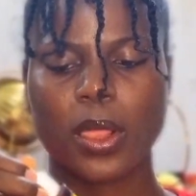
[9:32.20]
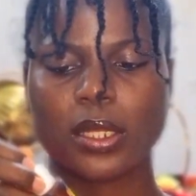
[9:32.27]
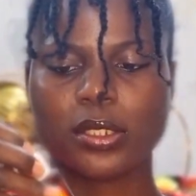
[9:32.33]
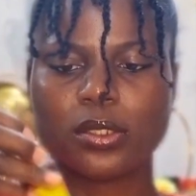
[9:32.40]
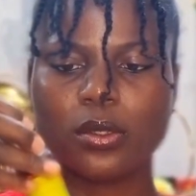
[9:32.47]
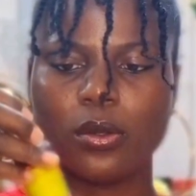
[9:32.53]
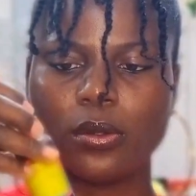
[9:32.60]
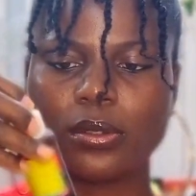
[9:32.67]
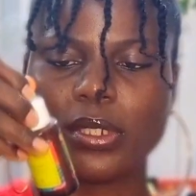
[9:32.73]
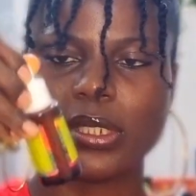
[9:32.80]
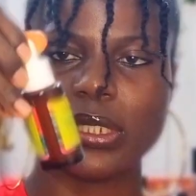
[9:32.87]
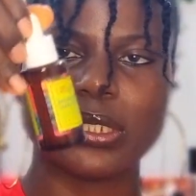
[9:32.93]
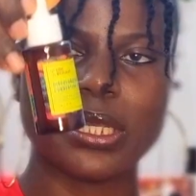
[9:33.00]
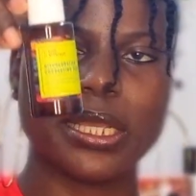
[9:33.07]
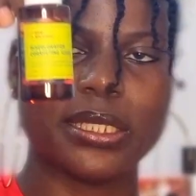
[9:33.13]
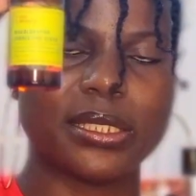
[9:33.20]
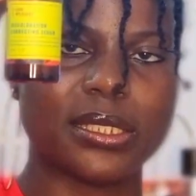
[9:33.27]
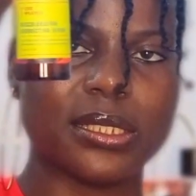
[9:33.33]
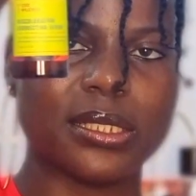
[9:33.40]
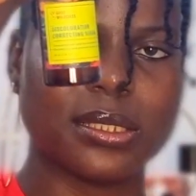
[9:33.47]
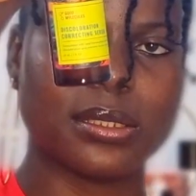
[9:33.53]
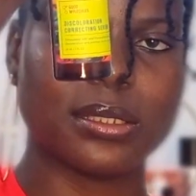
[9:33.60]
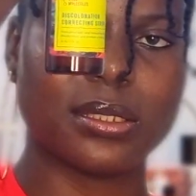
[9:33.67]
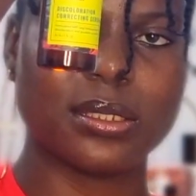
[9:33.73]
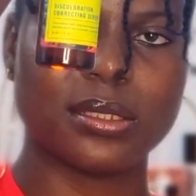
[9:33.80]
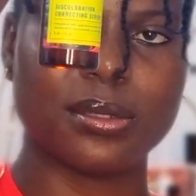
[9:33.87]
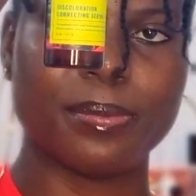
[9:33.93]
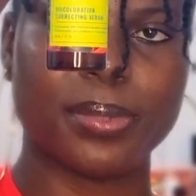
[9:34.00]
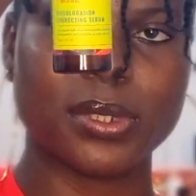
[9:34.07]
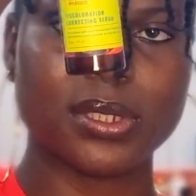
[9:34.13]
So this is how it is. This is
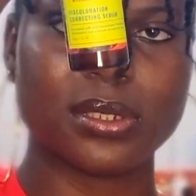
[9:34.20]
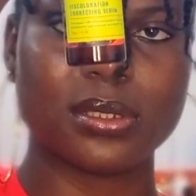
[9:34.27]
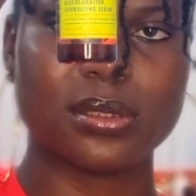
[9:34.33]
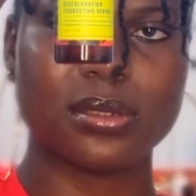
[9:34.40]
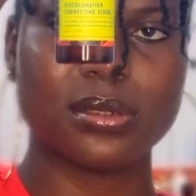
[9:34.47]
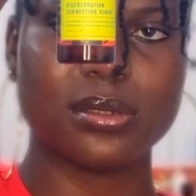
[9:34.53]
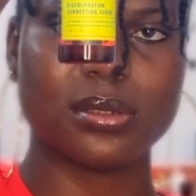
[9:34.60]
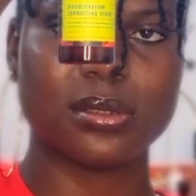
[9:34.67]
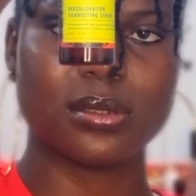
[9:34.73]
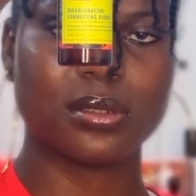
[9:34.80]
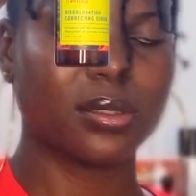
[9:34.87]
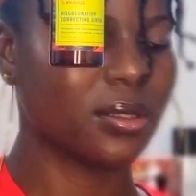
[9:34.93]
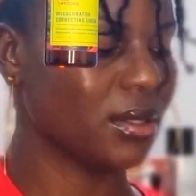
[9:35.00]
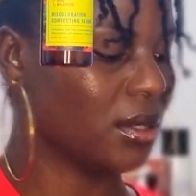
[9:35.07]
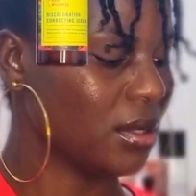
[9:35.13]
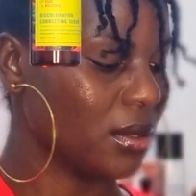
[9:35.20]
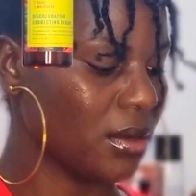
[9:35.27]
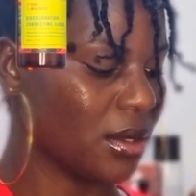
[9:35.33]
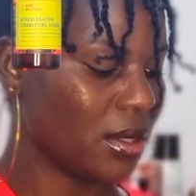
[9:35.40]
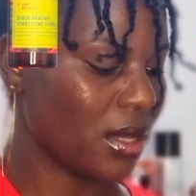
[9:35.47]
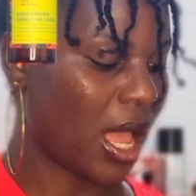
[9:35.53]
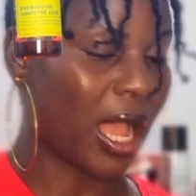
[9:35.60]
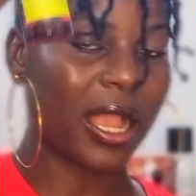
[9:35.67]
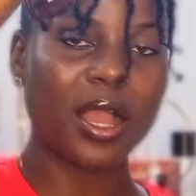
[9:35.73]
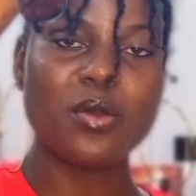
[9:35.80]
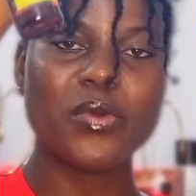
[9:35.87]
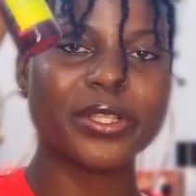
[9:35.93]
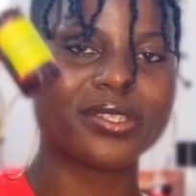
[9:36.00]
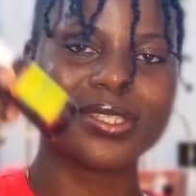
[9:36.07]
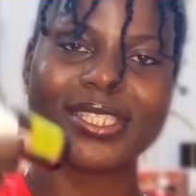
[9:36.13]
the bottle. I
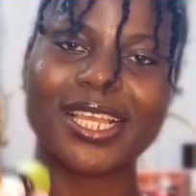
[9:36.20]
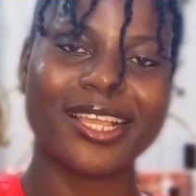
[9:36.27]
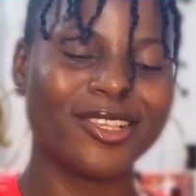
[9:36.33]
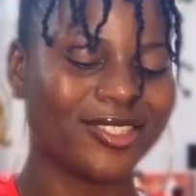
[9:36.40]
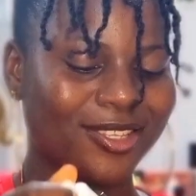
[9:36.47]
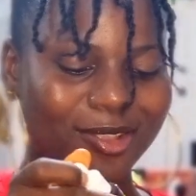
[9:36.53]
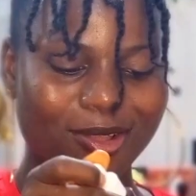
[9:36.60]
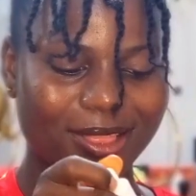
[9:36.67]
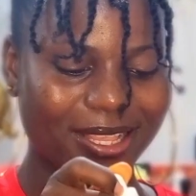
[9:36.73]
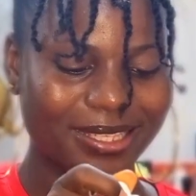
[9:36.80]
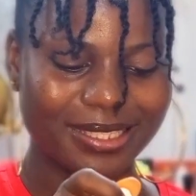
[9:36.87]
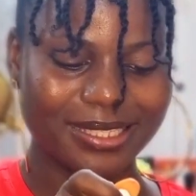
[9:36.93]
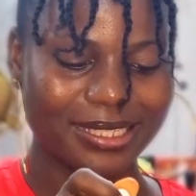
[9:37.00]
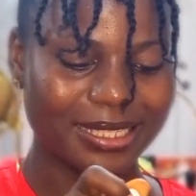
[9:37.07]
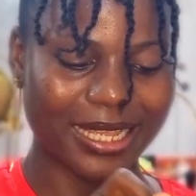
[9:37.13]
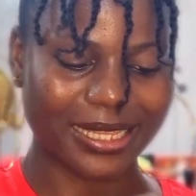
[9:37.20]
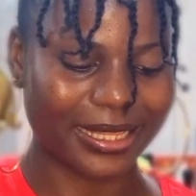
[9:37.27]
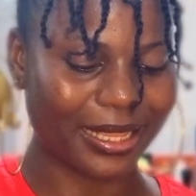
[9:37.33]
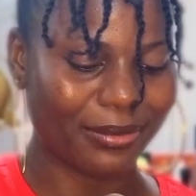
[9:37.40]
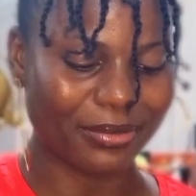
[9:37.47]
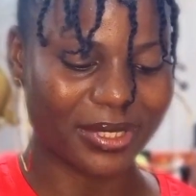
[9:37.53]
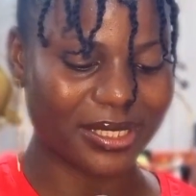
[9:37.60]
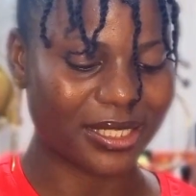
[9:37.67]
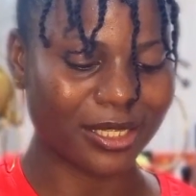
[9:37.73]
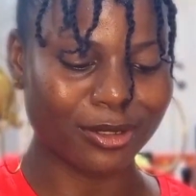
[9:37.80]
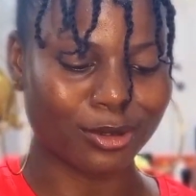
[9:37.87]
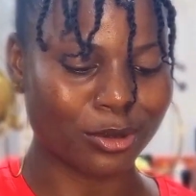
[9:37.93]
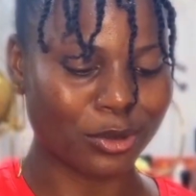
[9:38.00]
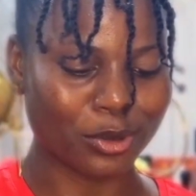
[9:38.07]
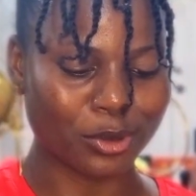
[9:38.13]
can't wait to start using all this thing and then be
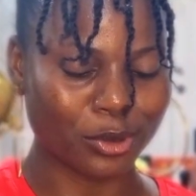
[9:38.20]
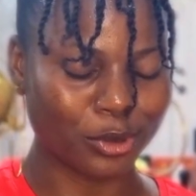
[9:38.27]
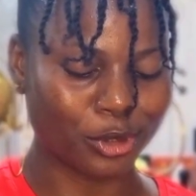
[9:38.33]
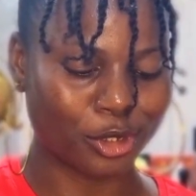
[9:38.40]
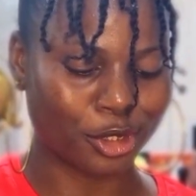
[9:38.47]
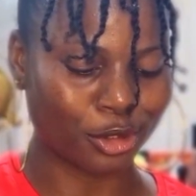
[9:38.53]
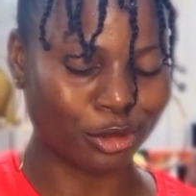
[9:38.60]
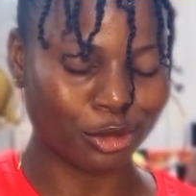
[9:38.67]
seeing good